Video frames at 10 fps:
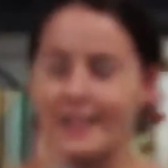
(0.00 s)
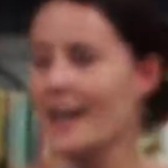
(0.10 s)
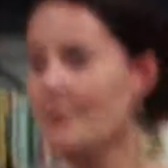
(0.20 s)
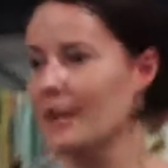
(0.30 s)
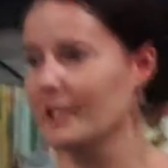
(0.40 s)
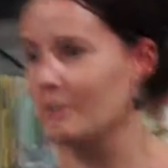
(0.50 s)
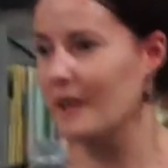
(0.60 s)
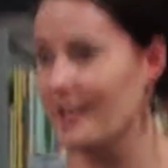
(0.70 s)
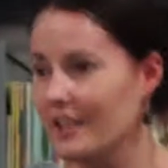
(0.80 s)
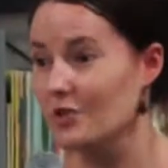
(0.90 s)
how am I going to
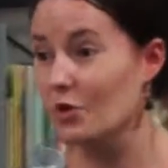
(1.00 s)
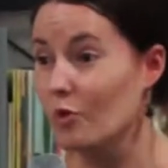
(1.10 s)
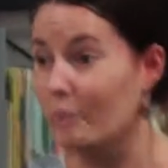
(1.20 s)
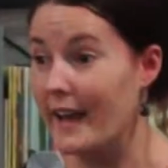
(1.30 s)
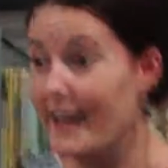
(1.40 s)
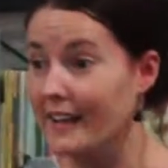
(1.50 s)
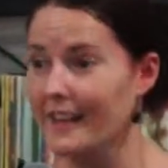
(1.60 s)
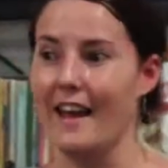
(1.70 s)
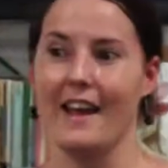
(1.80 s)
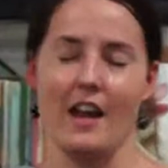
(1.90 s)
pay this all back?
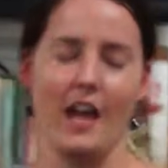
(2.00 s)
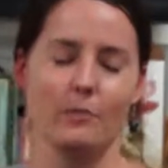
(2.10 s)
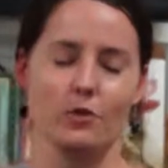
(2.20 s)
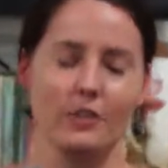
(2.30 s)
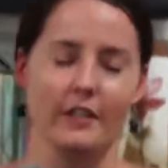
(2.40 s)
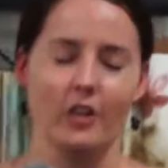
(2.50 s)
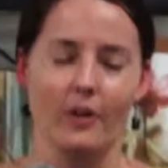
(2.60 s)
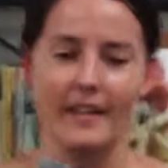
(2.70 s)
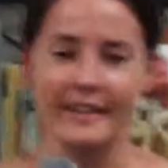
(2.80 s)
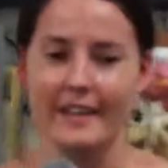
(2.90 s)
I had absolutely no
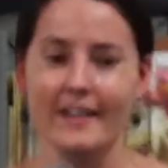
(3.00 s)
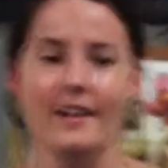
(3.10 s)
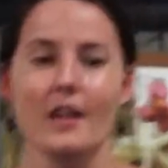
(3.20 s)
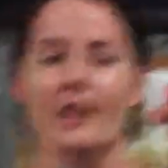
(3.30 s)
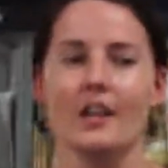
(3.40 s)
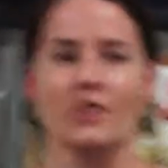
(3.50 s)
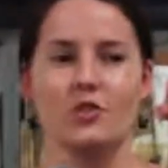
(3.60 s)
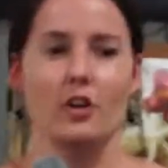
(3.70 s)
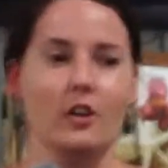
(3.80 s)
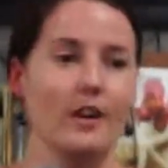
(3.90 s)
idea.
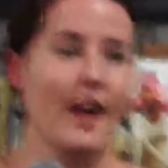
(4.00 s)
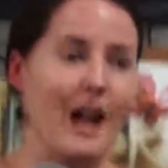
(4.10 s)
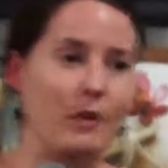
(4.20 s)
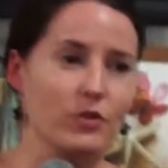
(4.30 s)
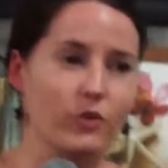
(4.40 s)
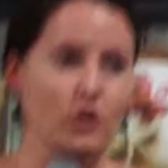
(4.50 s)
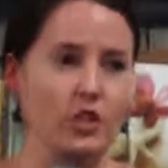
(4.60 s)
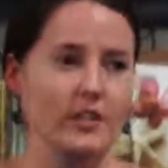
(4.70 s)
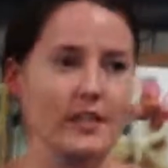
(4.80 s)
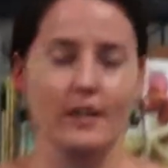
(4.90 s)
So I was
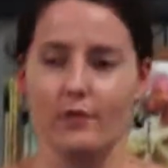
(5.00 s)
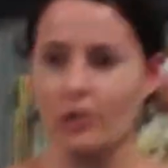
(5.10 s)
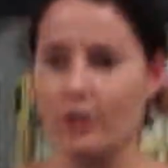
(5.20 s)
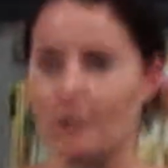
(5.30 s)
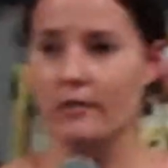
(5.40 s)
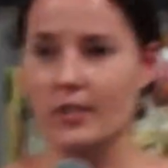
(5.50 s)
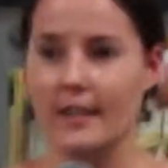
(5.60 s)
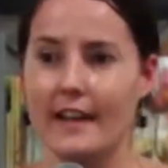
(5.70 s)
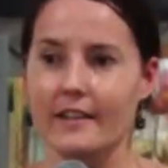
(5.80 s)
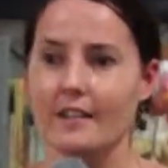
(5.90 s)
fortunate enough to go over to
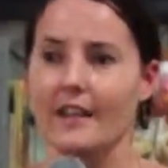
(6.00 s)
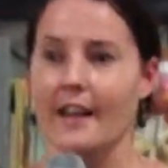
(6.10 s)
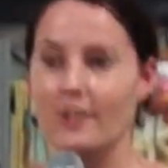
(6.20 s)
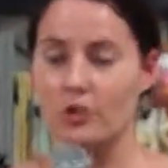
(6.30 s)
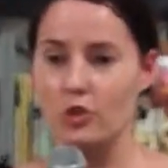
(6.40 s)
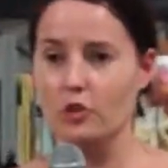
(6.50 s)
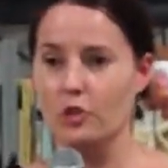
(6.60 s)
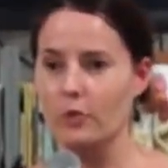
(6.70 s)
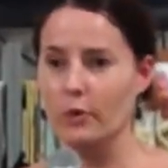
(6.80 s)
London. I had a 2-year